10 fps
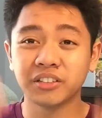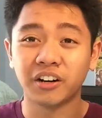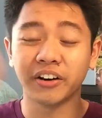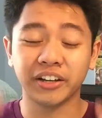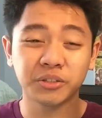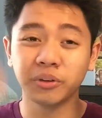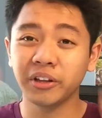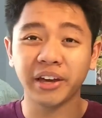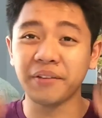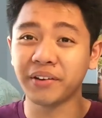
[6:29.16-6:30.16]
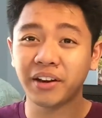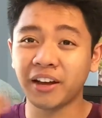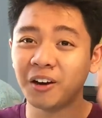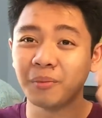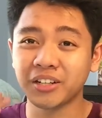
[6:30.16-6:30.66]
Sorry, it's really evident
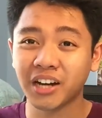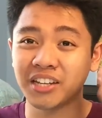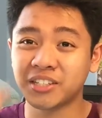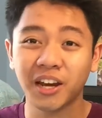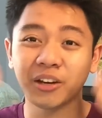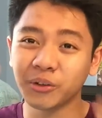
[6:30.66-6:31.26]
how much I stan